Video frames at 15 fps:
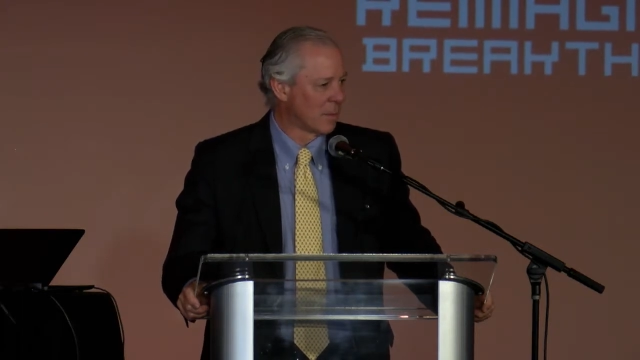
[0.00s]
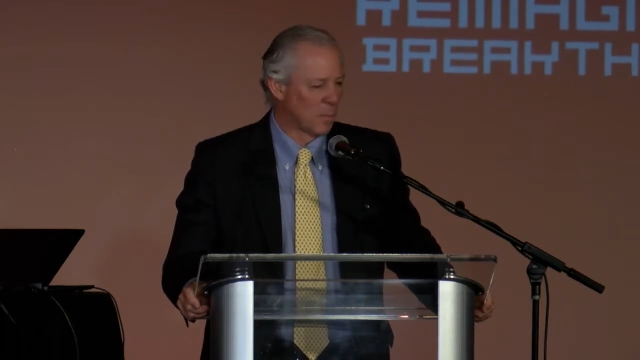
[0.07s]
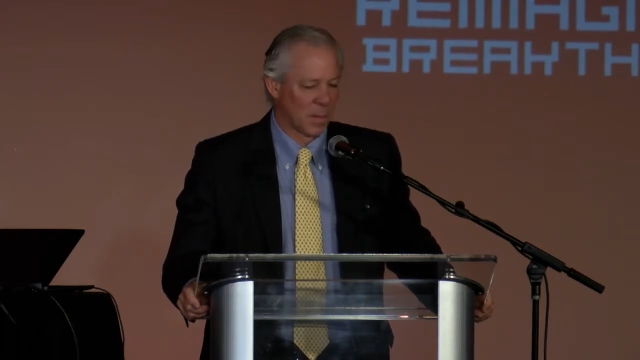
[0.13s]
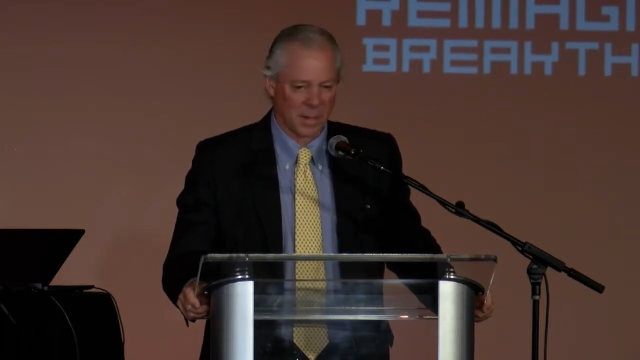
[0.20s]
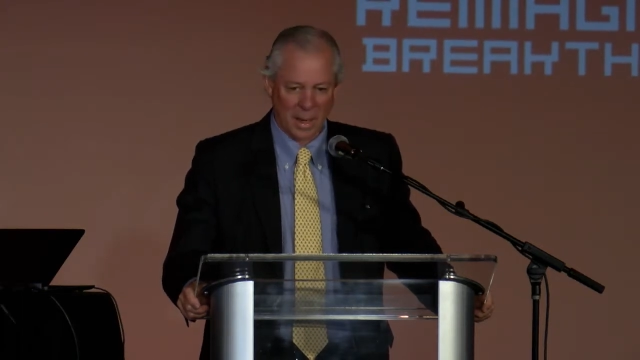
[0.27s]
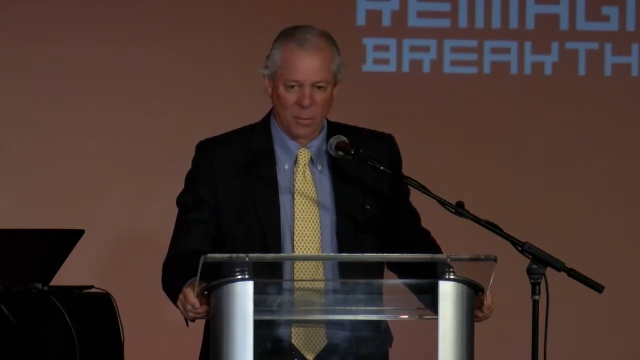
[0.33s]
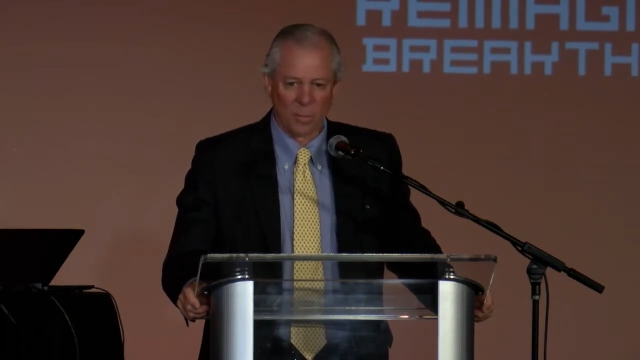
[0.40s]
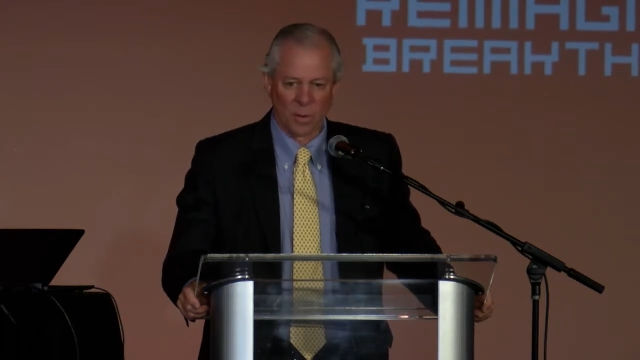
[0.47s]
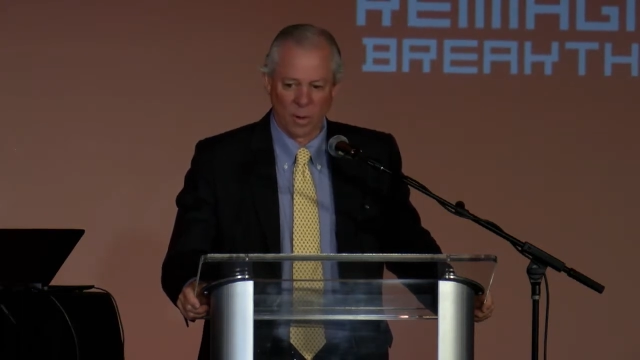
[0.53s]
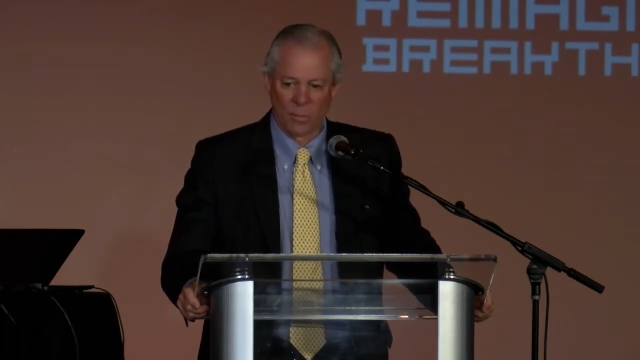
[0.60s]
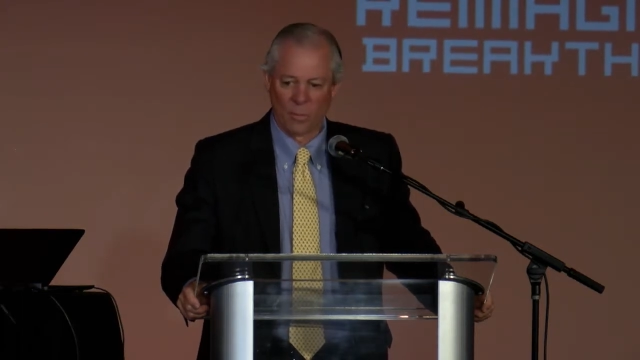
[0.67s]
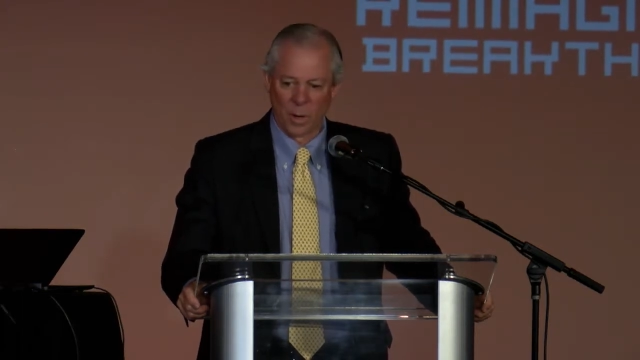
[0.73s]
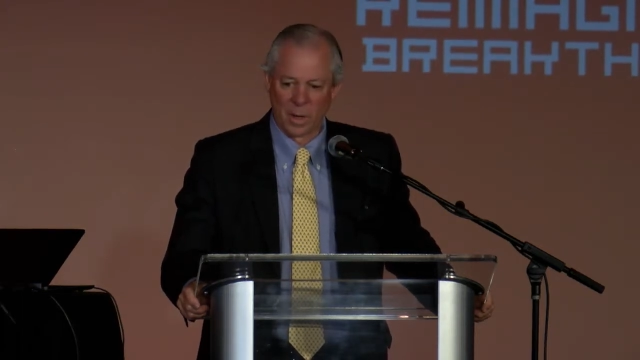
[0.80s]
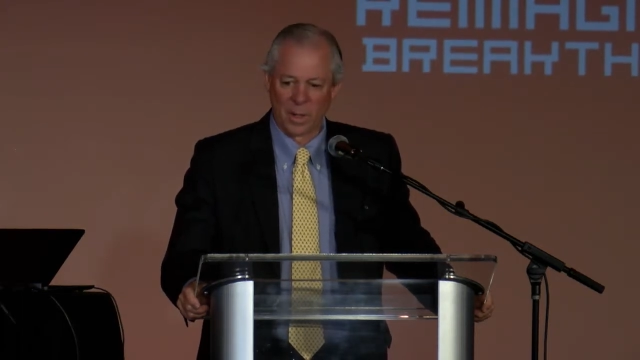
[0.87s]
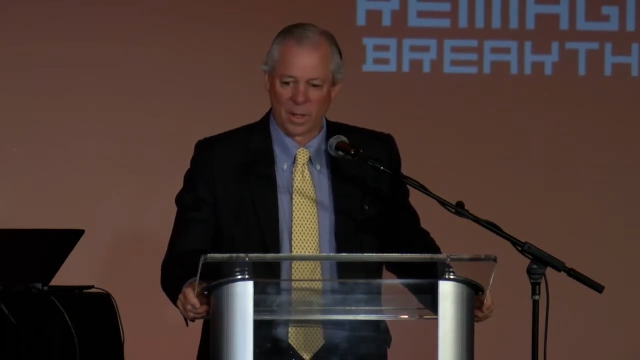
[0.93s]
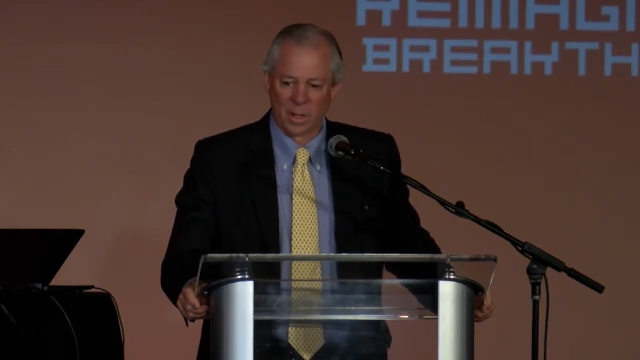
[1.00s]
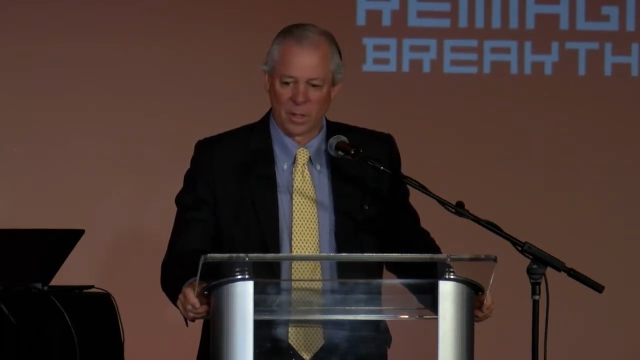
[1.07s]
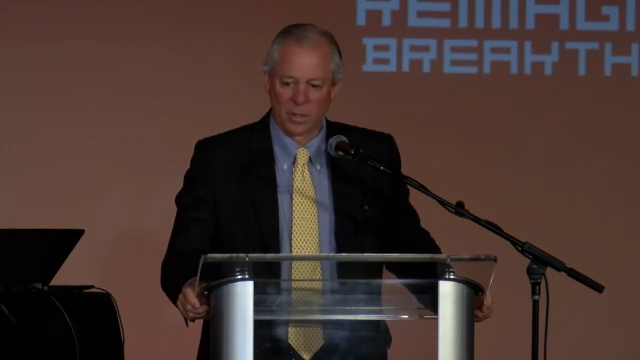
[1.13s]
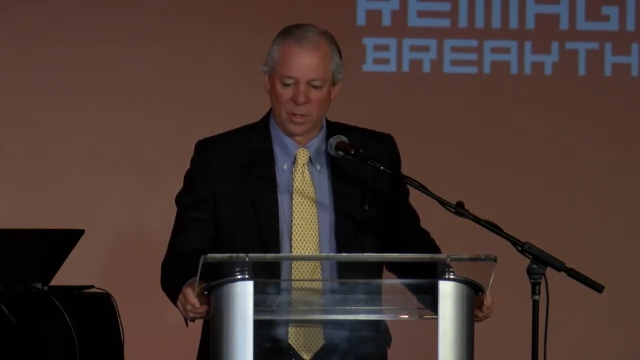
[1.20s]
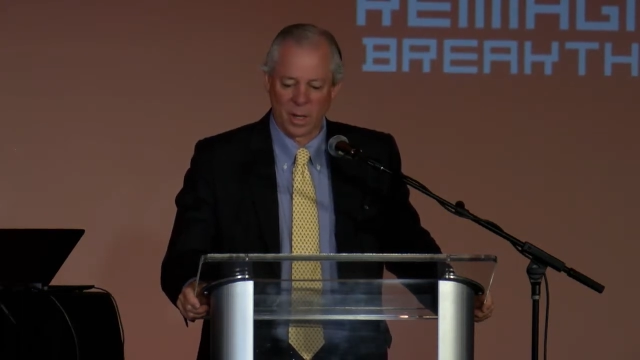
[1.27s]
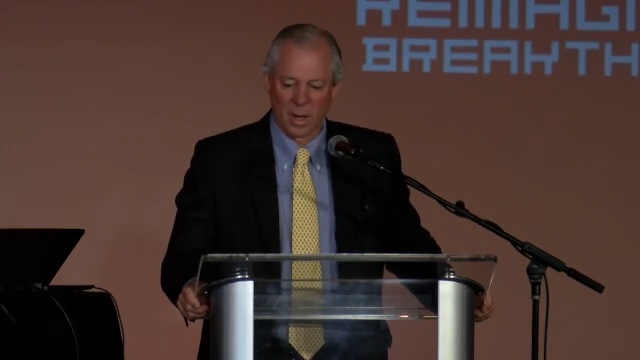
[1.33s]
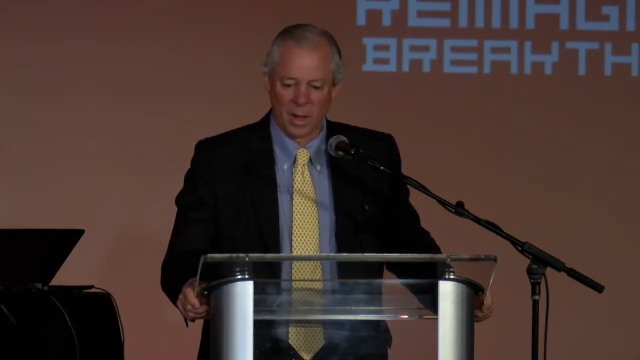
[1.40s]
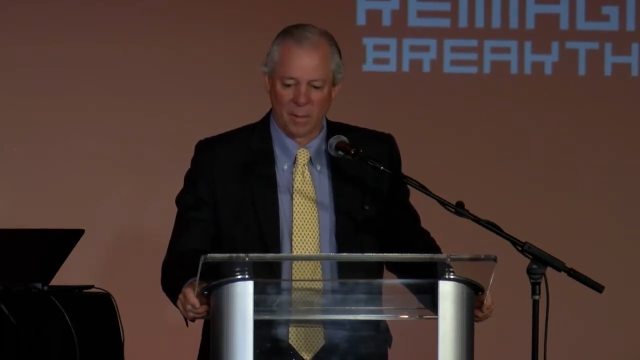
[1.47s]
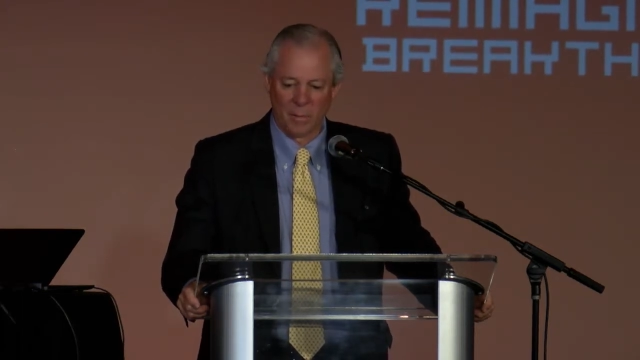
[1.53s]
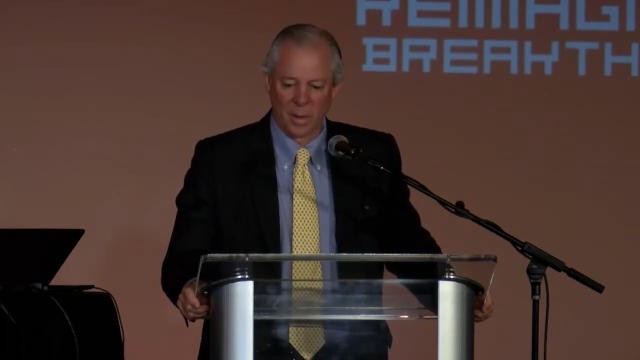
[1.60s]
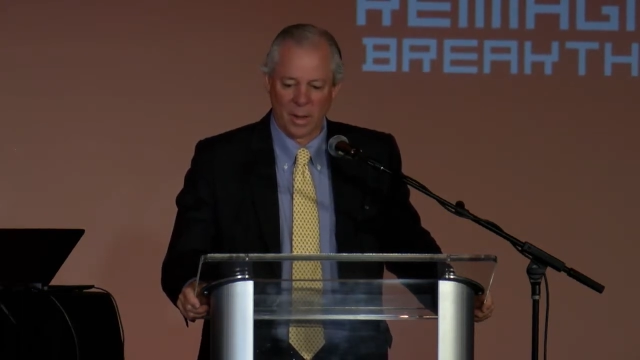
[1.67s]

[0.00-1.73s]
but they want a really good job.